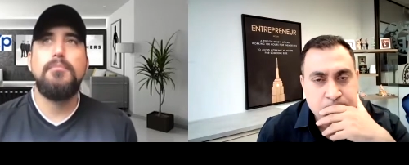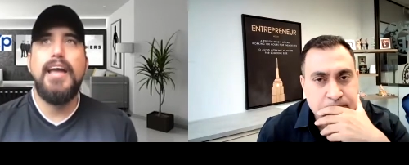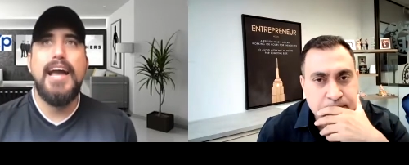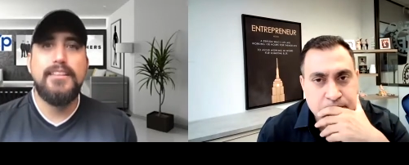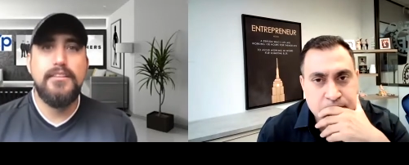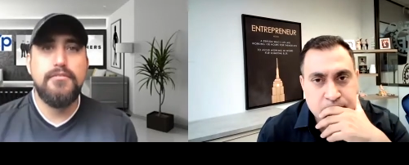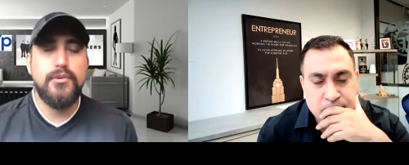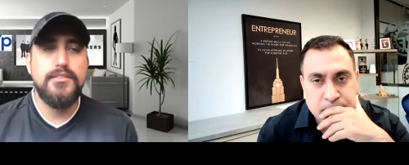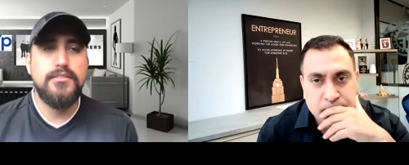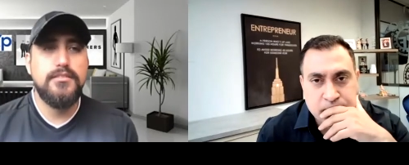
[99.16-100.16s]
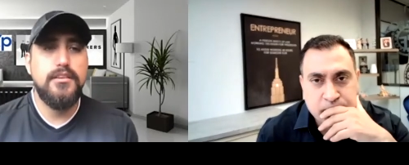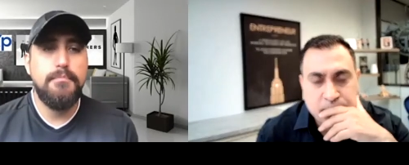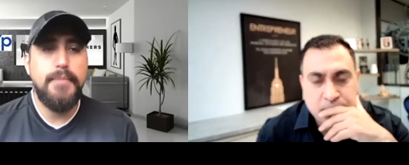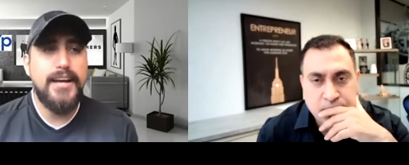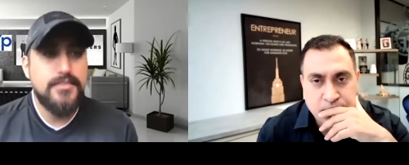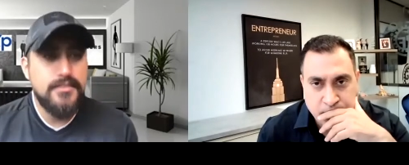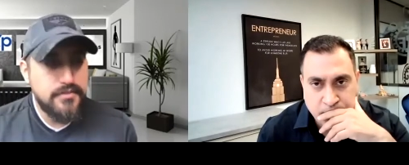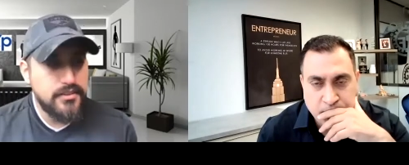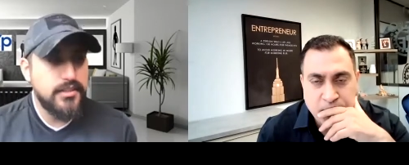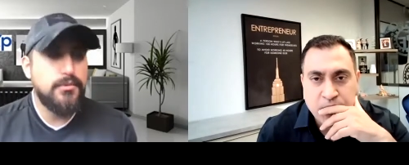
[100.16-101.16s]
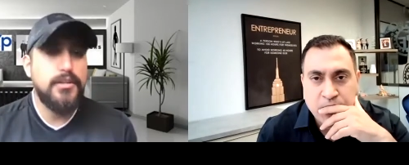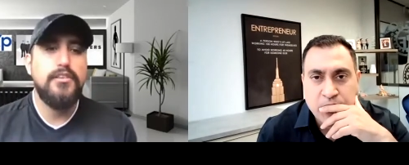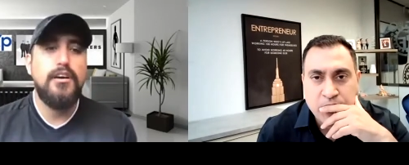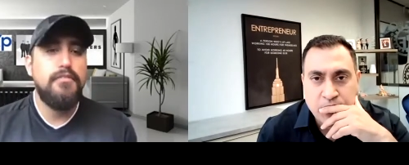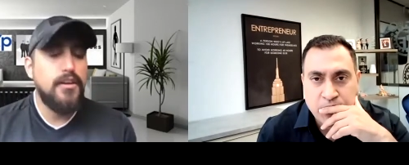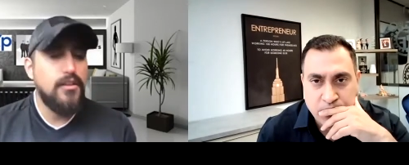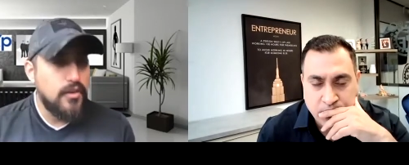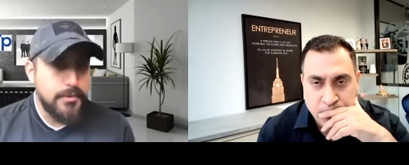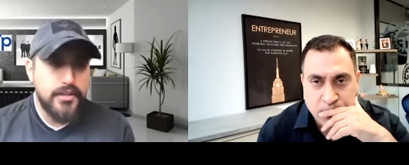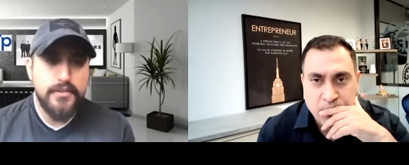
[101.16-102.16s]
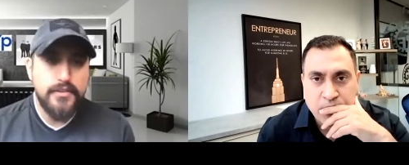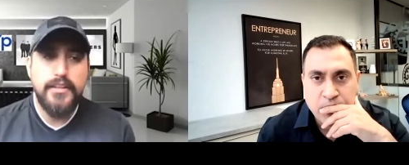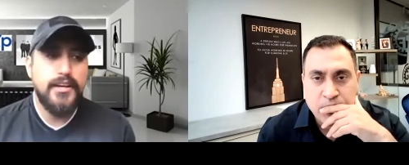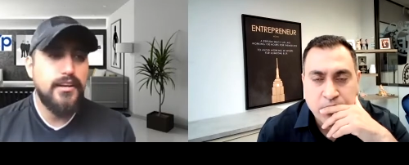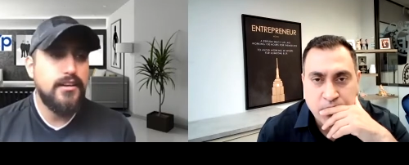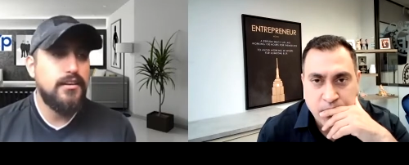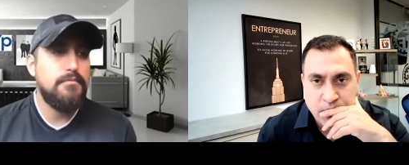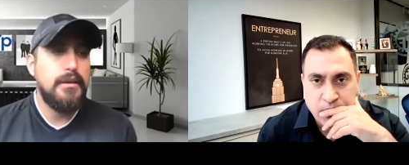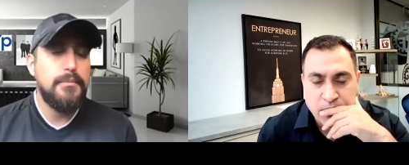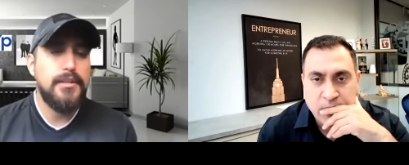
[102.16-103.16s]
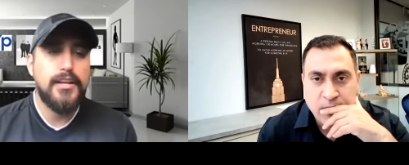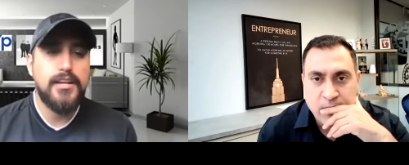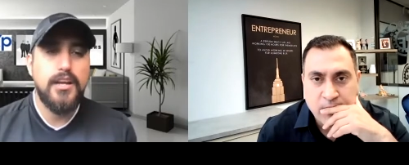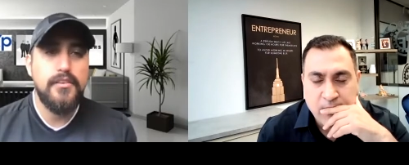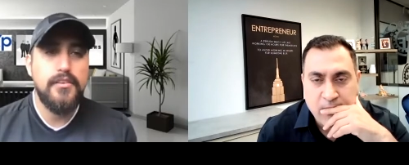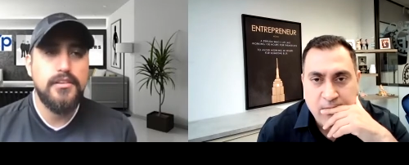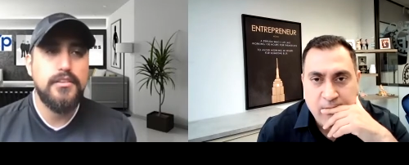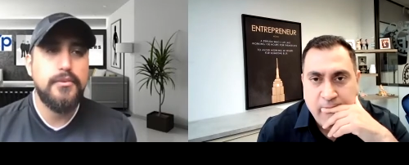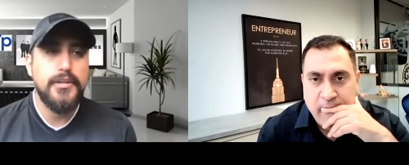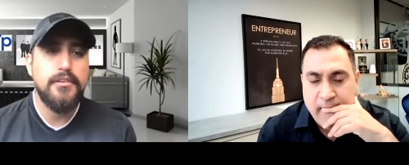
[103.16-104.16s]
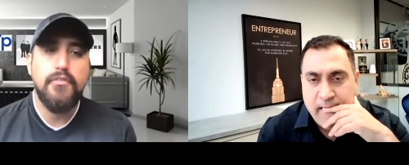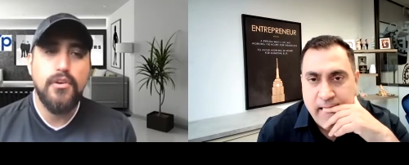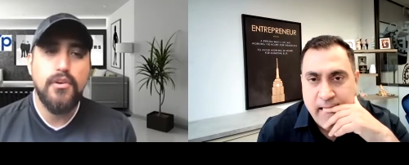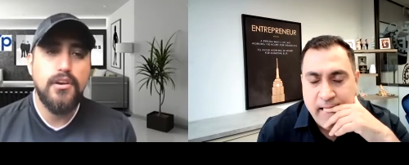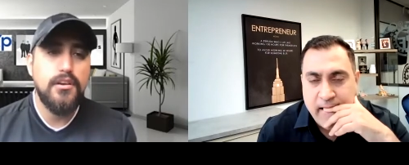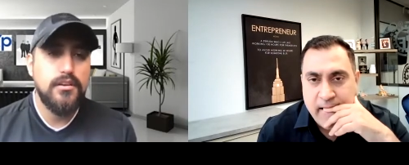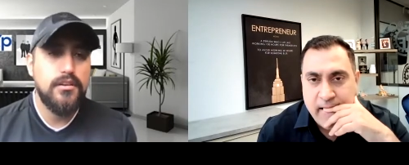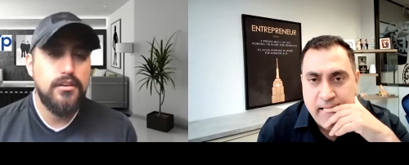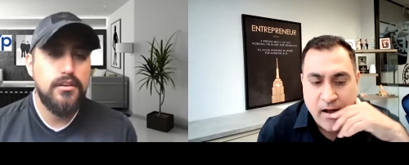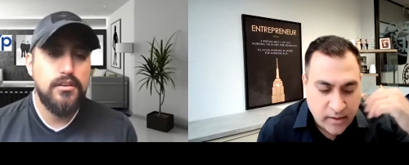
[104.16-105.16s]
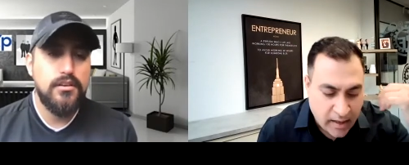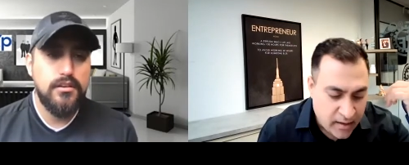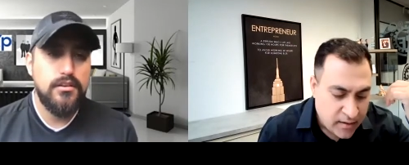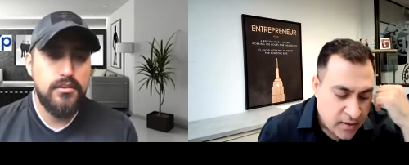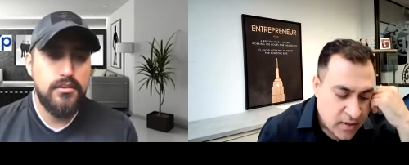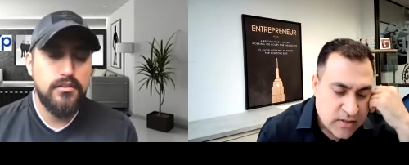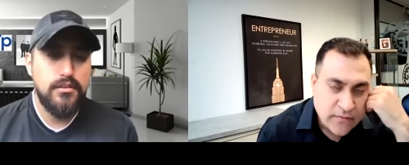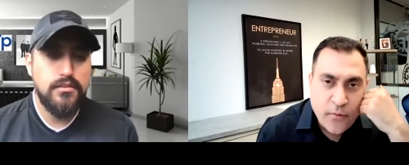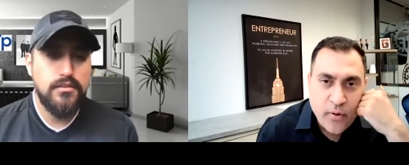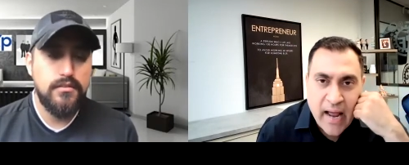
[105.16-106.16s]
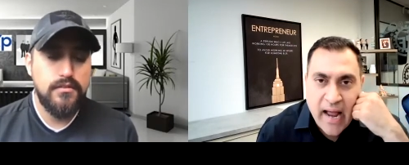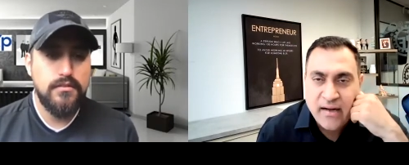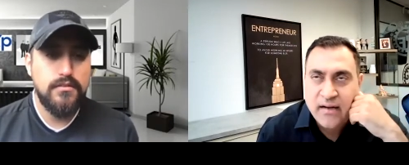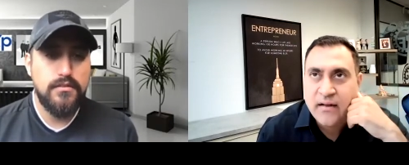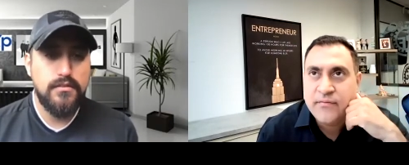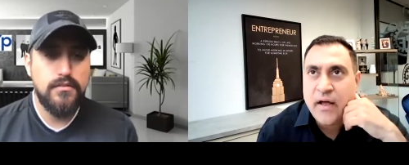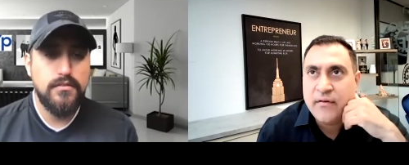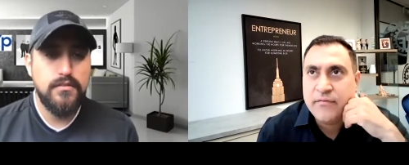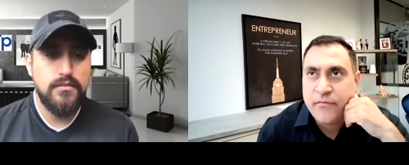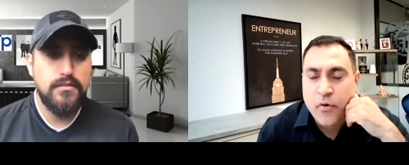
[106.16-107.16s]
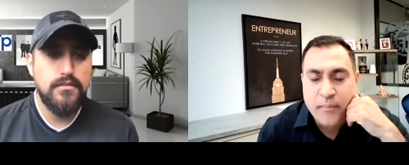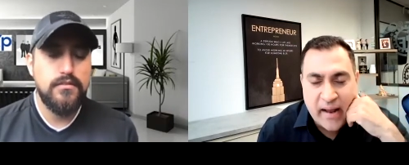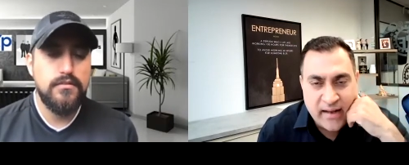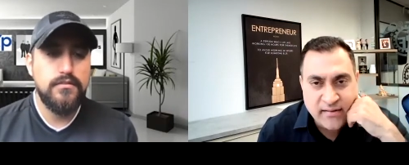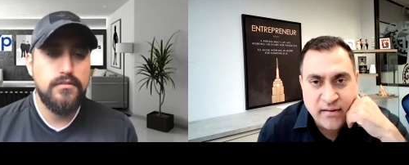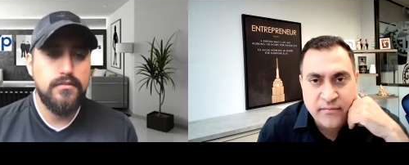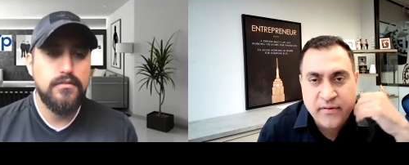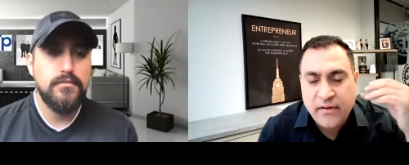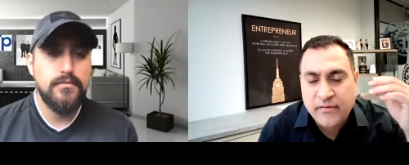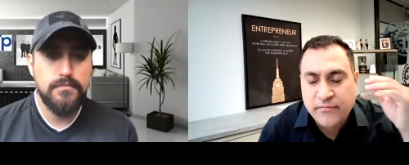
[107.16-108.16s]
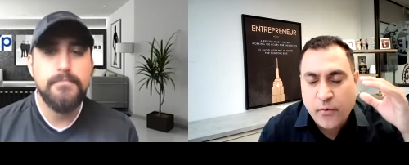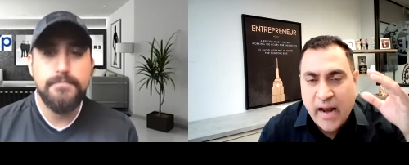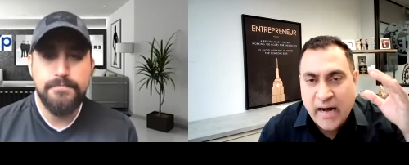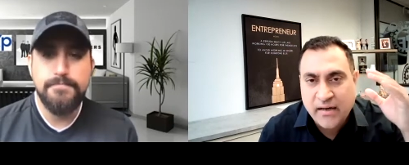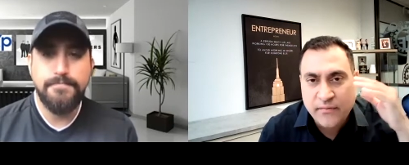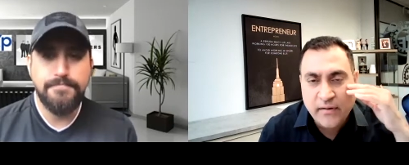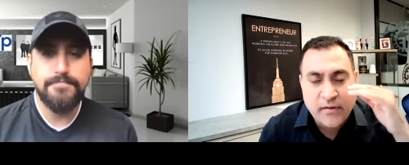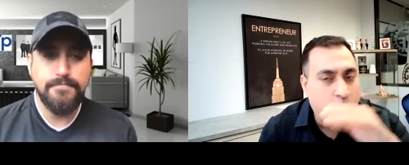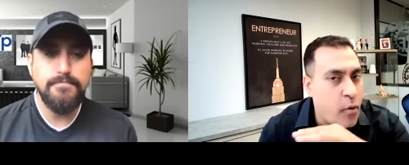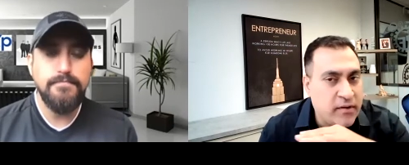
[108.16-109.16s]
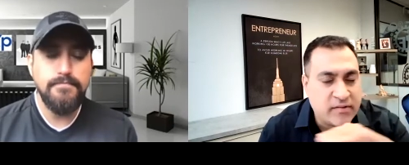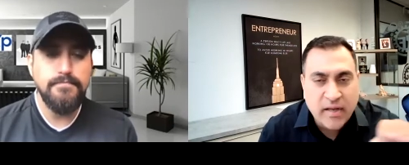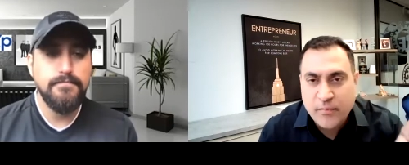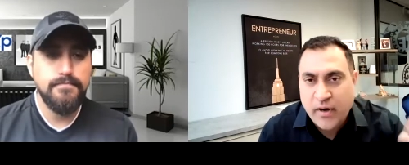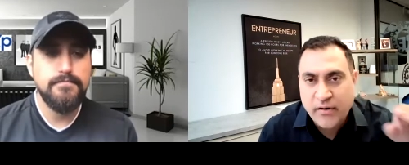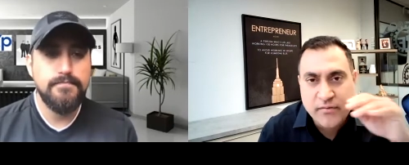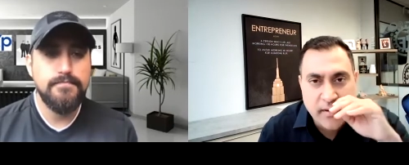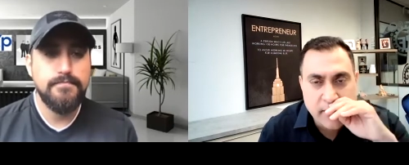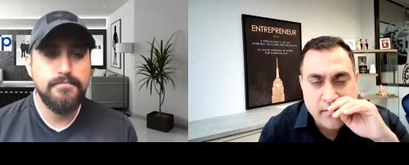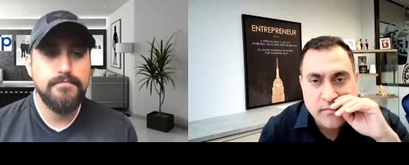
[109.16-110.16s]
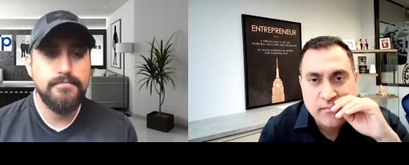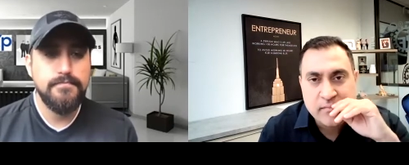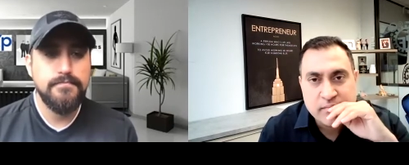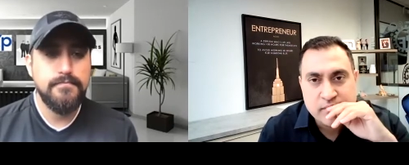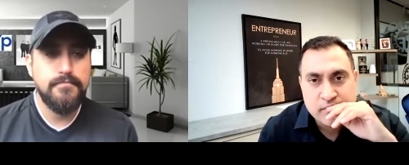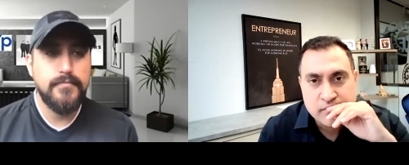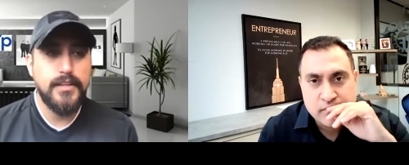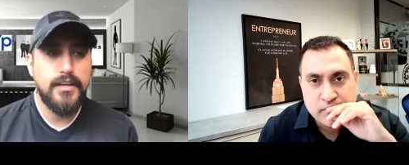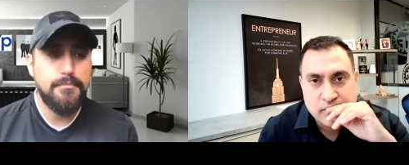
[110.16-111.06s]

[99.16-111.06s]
Speaker 1: active ones. Passively, where, you know, I follow up here and there, maybe like another three or four.
Speaker 2: Okay, so four active and four passive. These four active clients, they're all in the same price range?
Speaker 1: Uh,